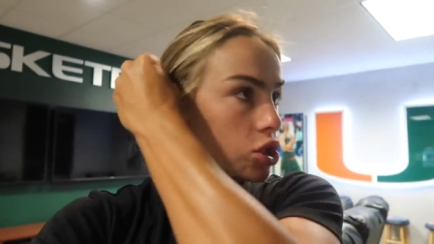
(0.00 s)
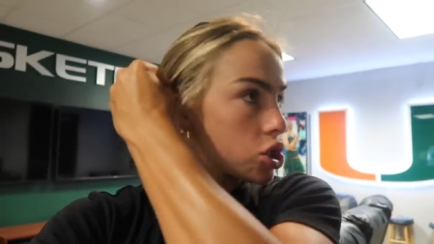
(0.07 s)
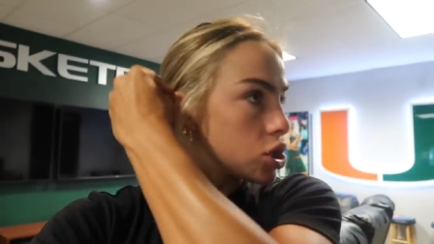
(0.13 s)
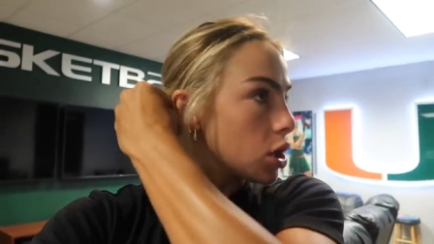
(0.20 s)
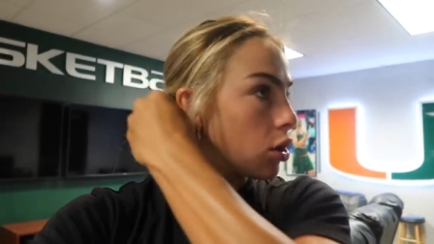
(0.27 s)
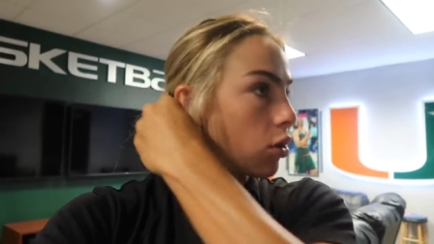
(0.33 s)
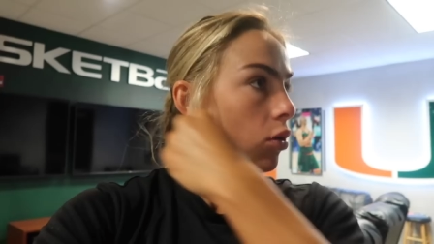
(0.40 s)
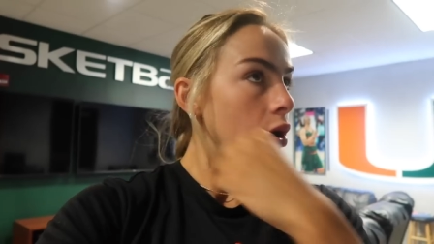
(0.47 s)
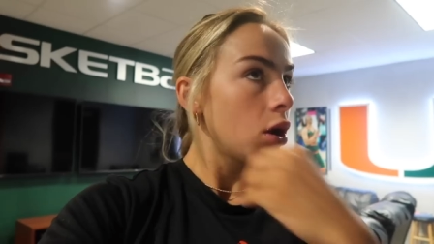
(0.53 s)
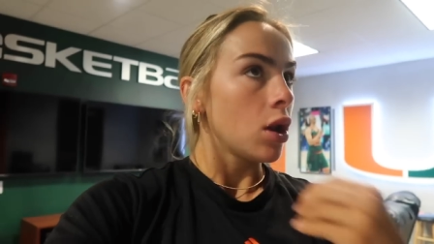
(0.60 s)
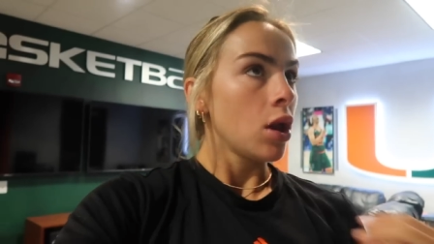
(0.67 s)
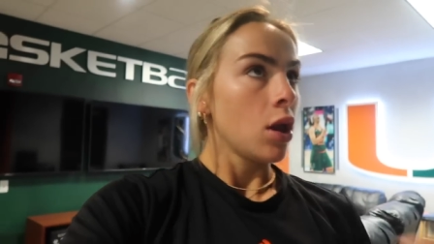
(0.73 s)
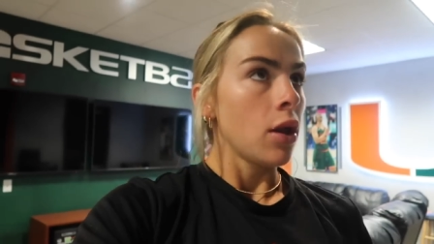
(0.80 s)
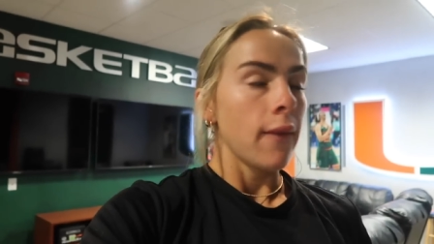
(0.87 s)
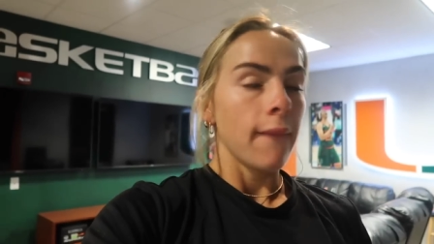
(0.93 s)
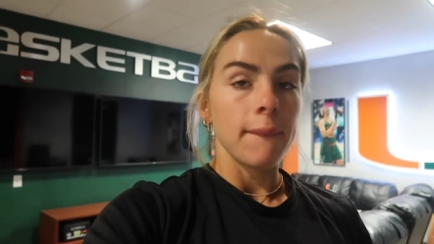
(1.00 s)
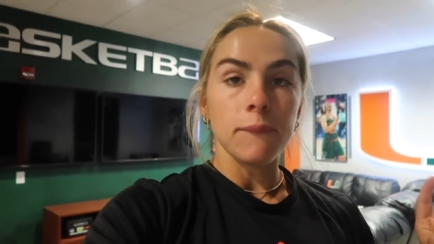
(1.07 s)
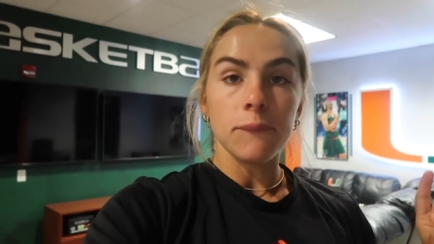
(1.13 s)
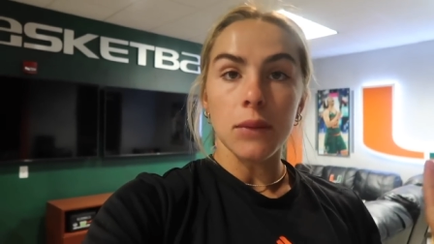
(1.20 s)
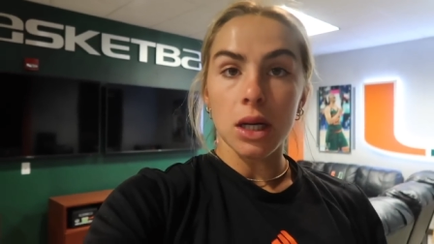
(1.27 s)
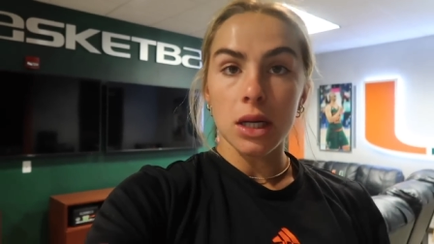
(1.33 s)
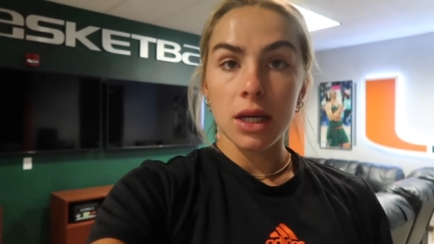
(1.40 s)
So
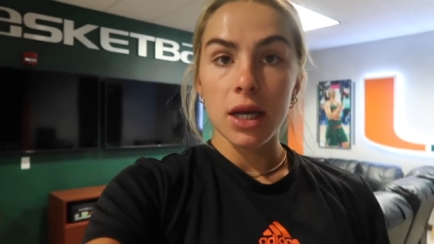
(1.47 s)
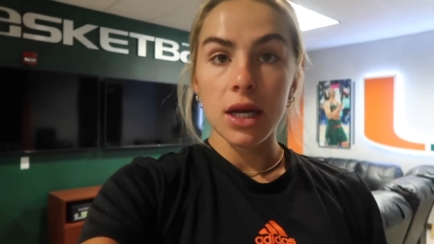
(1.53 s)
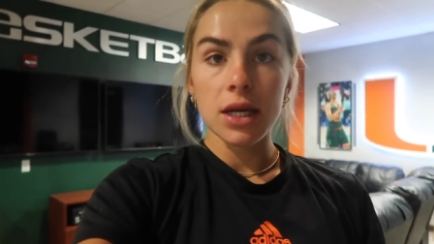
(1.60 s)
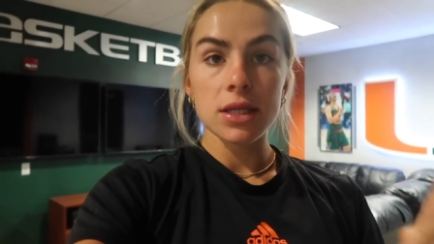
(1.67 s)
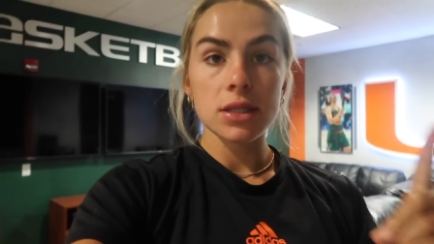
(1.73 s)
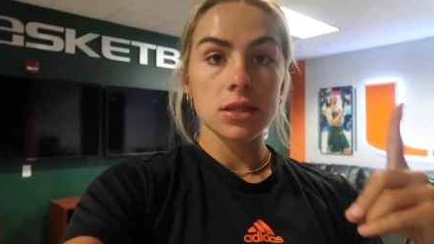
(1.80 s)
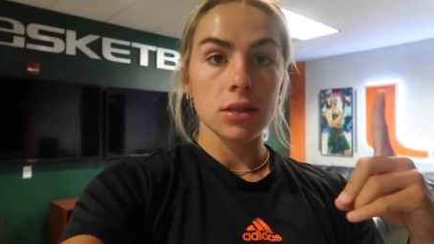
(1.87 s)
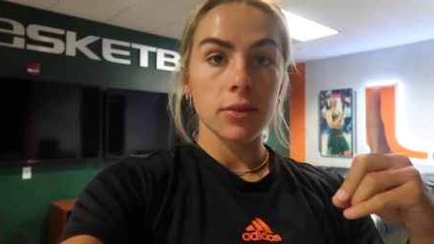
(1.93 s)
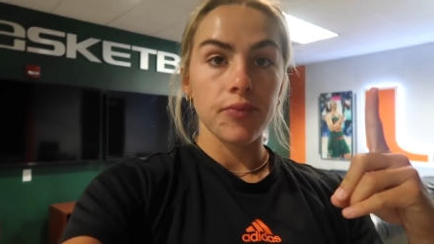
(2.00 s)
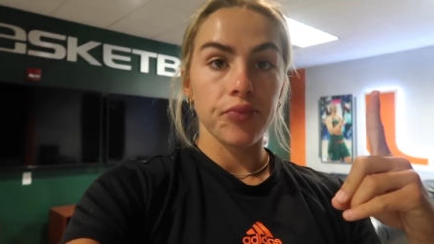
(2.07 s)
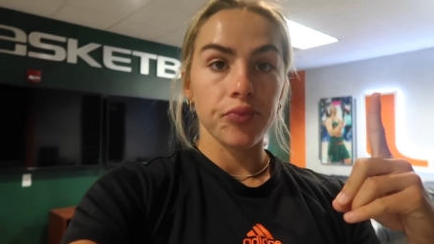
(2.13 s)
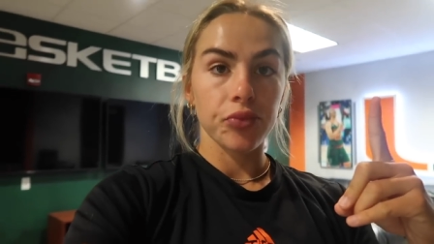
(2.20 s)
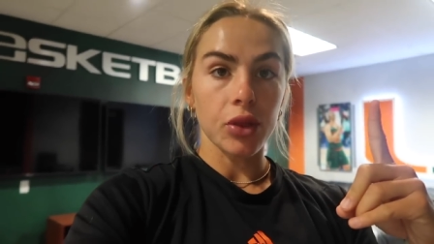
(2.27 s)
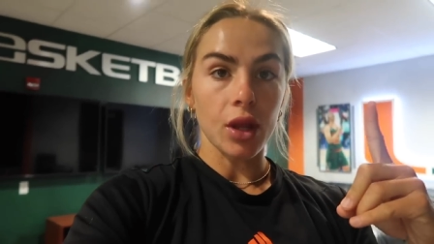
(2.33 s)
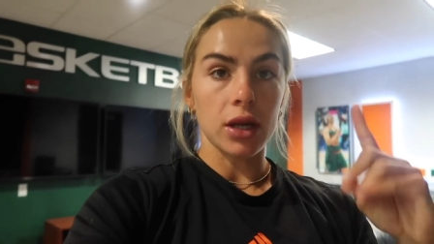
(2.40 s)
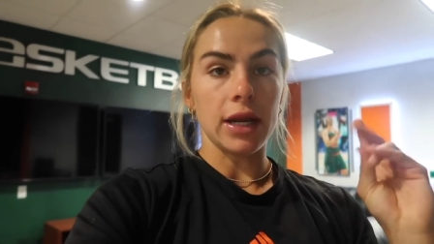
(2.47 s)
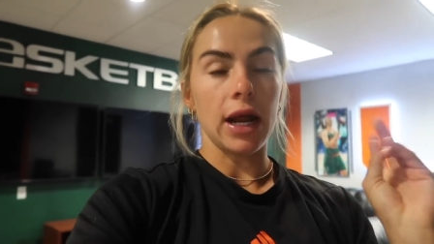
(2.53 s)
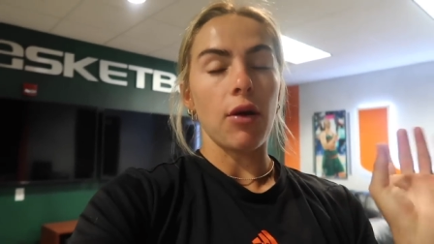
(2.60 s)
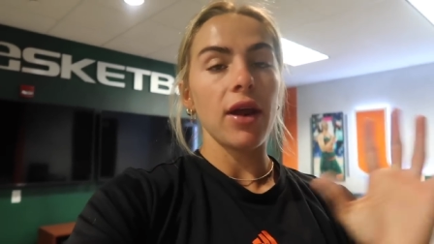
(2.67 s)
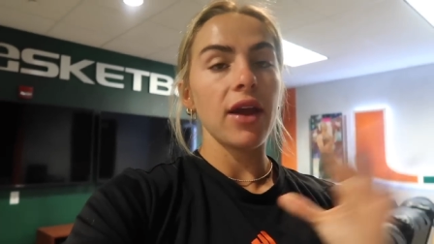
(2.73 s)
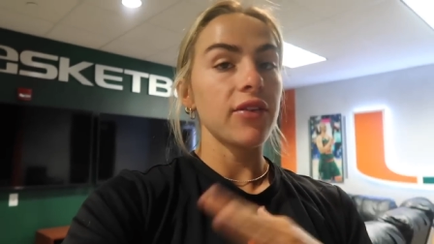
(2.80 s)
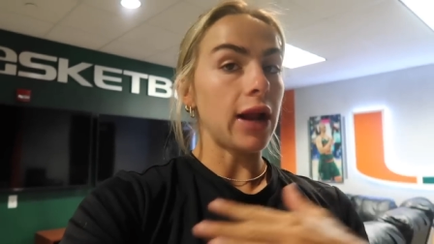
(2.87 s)
Mondays,
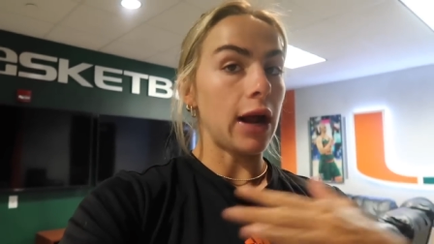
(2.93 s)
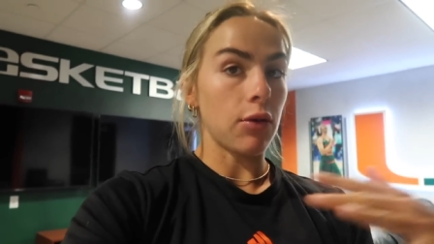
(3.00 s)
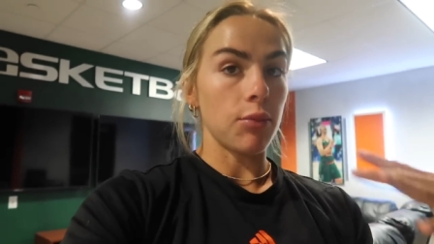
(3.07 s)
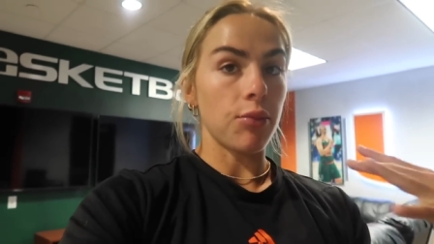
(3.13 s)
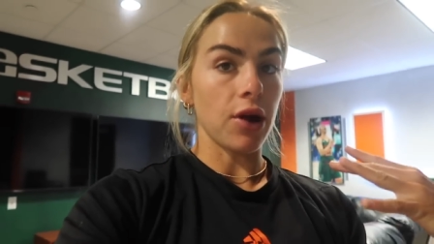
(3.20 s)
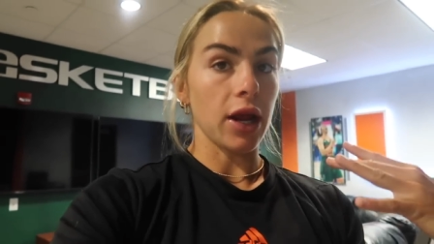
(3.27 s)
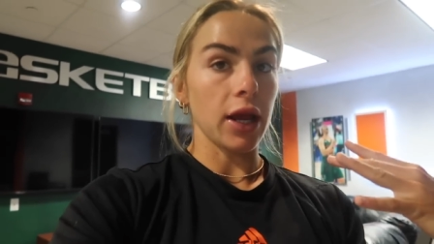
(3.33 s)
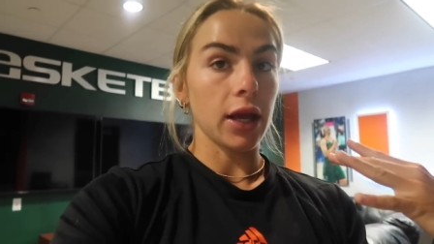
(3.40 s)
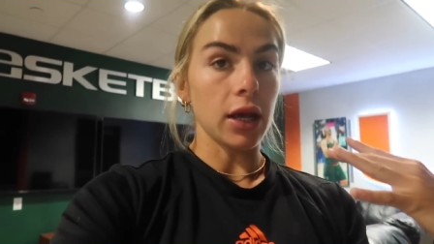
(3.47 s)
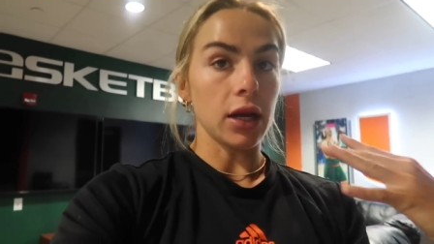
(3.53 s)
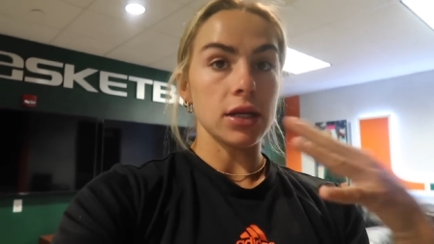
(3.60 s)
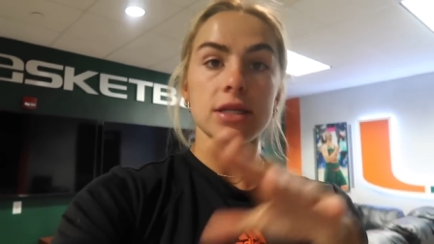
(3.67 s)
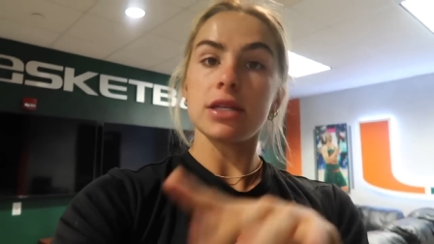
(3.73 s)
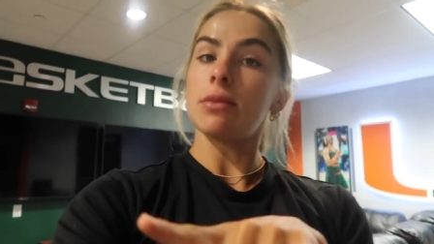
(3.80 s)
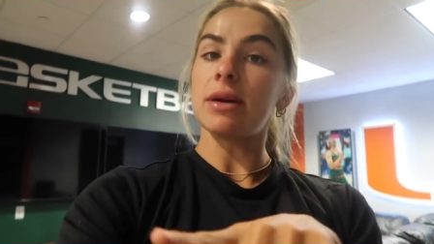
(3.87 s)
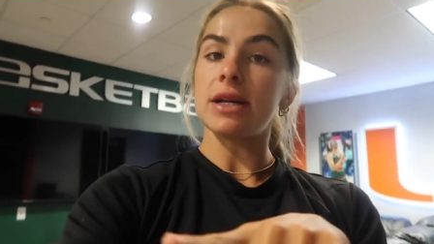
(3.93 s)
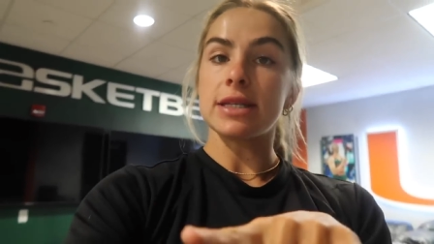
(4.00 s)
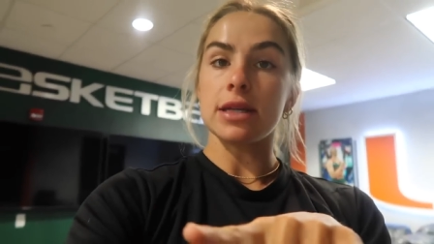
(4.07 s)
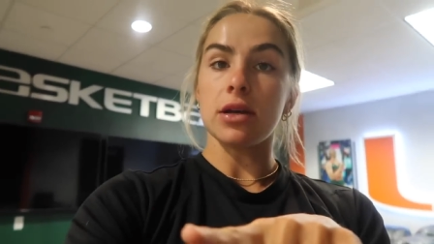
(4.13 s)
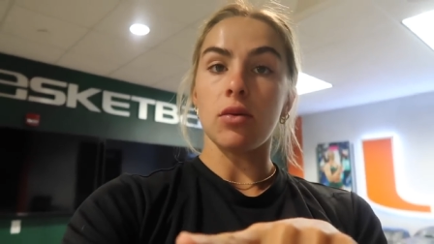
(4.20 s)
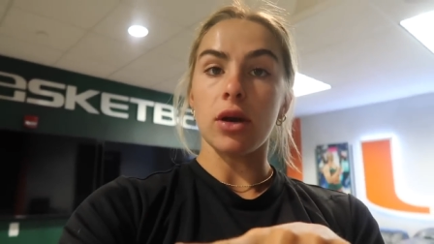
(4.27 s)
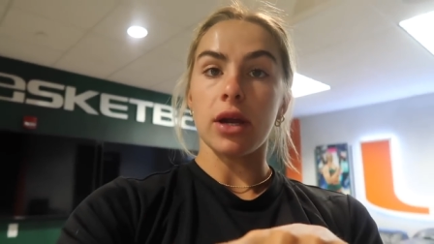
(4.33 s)
now I have an hour break until my
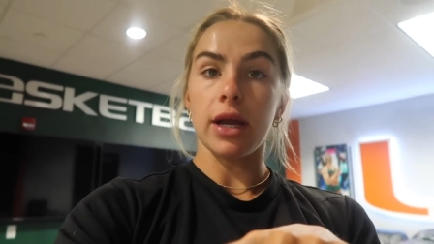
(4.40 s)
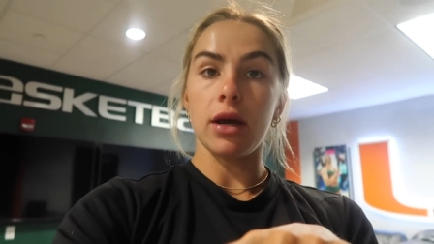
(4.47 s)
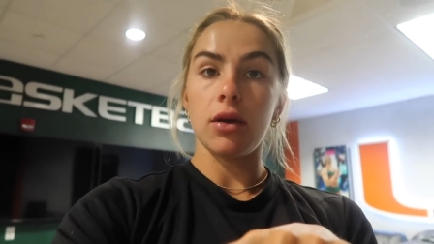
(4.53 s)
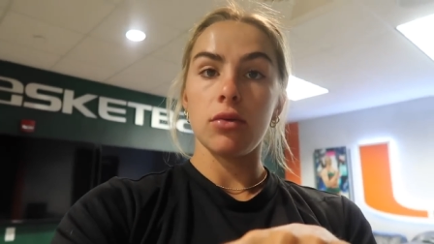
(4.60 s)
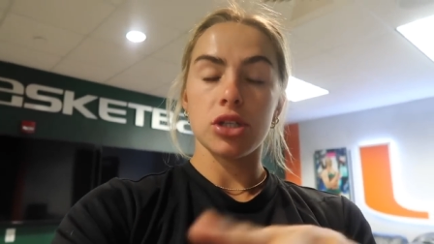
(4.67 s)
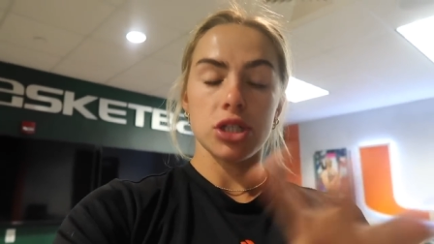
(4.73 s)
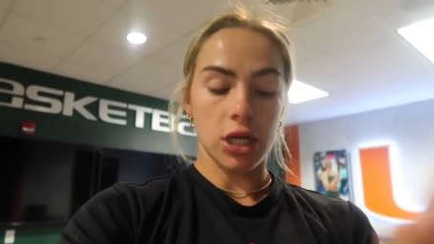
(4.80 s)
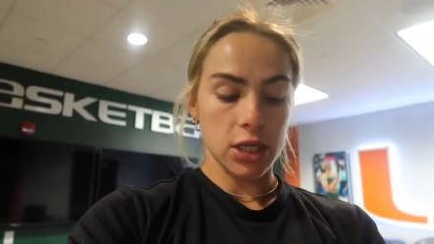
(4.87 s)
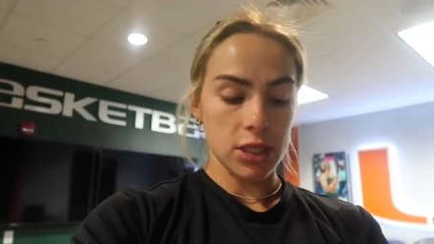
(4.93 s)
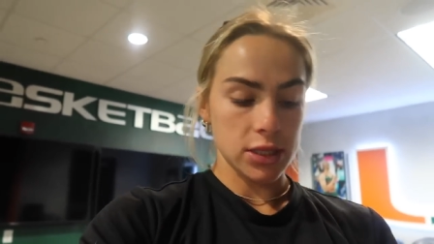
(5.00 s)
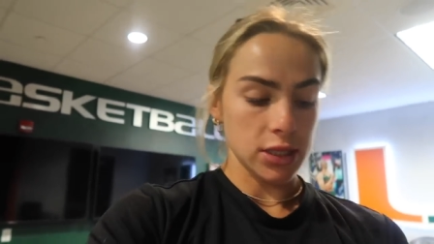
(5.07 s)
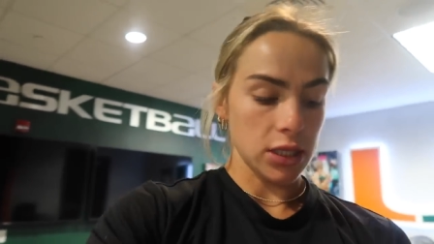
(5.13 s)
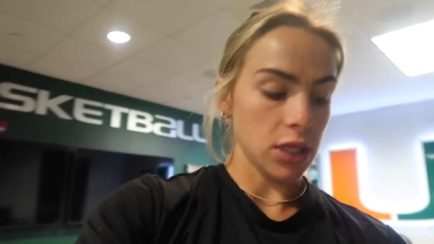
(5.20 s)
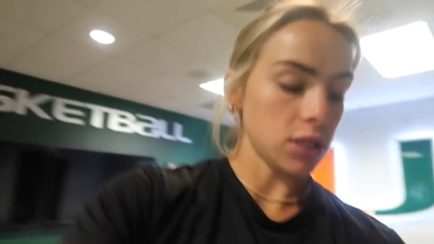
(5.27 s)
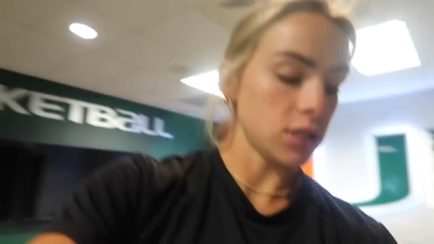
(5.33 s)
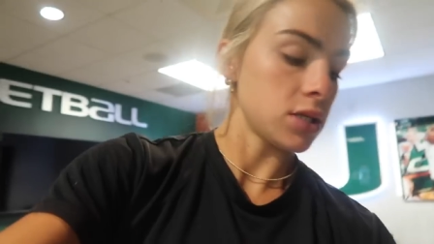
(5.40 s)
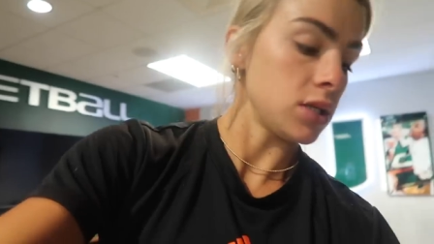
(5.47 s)
skill workout, which kind of sucks.